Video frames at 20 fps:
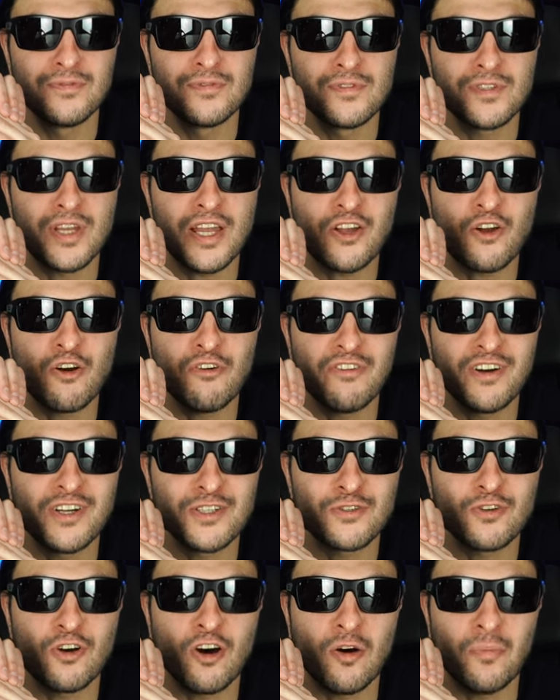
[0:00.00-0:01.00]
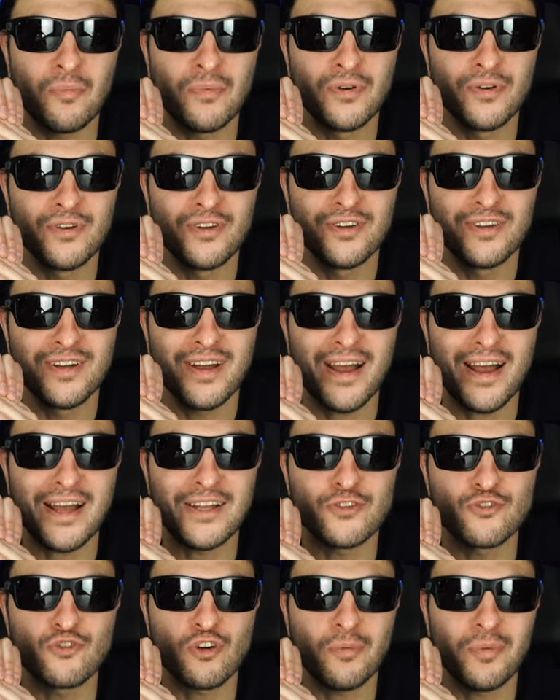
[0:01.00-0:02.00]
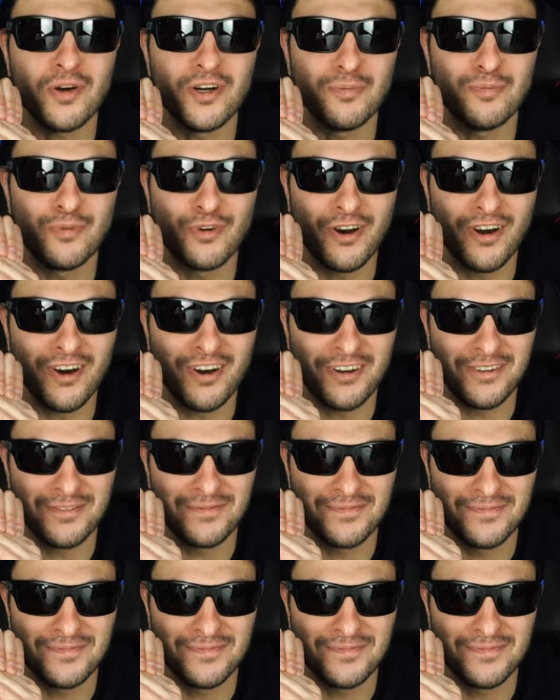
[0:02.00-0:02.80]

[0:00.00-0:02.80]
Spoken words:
take off her top, and drop her bra.